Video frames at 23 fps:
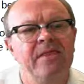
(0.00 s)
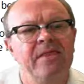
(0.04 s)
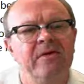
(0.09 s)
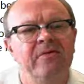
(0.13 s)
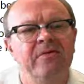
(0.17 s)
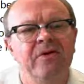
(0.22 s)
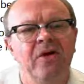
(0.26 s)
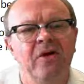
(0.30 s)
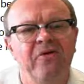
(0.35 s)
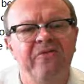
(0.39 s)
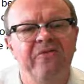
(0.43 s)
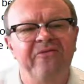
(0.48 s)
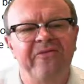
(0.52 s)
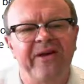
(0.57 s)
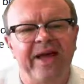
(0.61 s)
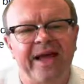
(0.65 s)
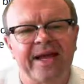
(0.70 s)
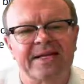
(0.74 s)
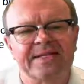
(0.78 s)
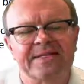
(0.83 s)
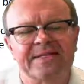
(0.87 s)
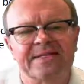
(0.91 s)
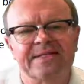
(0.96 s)
There are no
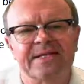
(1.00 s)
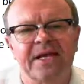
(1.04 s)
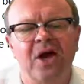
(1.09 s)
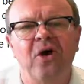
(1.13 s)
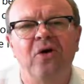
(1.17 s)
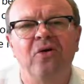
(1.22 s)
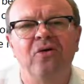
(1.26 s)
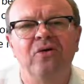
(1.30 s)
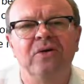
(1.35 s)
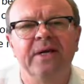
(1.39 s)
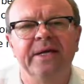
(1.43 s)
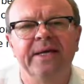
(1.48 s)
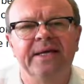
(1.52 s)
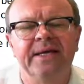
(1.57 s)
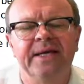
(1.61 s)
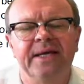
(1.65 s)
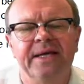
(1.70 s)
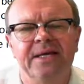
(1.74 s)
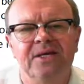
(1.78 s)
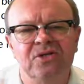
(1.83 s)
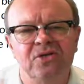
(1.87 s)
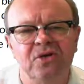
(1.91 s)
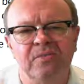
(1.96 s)
facts,
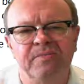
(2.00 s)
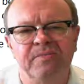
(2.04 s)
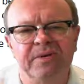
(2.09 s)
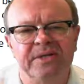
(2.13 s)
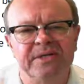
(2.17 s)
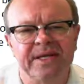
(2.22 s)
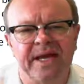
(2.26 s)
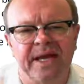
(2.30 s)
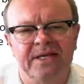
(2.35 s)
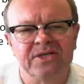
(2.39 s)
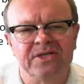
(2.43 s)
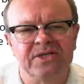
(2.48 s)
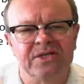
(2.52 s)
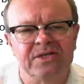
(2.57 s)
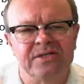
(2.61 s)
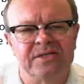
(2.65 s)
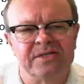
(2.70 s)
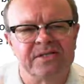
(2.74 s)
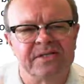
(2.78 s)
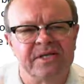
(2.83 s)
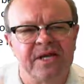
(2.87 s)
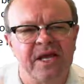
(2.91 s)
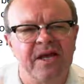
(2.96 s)
only
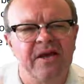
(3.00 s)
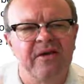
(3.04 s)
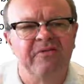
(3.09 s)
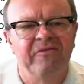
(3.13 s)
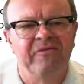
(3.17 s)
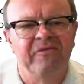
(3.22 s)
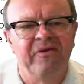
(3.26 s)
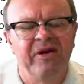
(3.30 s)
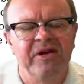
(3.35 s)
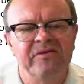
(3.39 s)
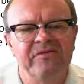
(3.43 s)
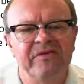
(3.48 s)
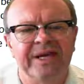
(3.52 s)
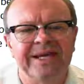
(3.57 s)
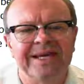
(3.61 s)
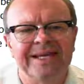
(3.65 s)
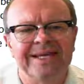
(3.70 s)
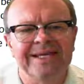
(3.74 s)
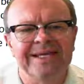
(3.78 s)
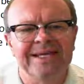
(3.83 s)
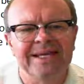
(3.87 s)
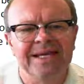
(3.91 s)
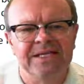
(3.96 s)
interpretations.
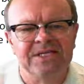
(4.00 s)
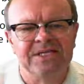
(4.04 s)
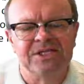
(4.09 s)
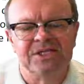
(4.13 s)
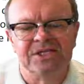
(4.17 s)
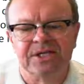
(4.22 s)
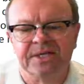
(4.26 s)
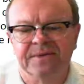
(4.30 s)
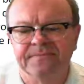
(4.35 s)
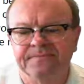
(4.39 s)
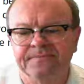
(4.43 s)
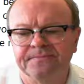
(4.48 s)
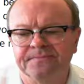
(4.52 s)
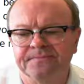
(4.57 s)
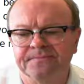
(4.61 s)
Friedrich Nietzsche.